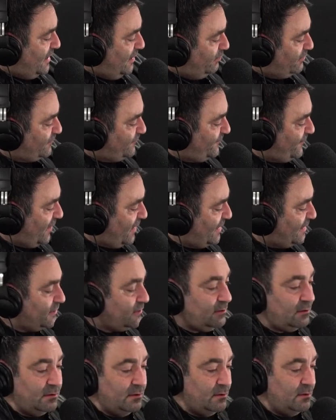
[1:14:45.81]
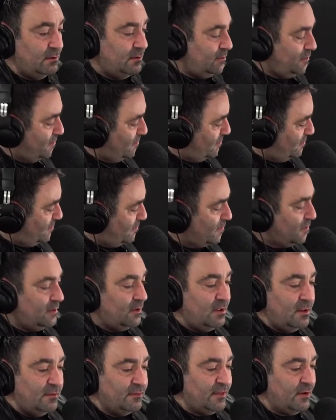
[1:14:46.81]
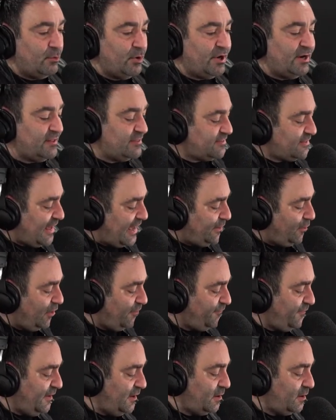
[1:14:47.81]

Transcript: It was fun. I think we're going to sign off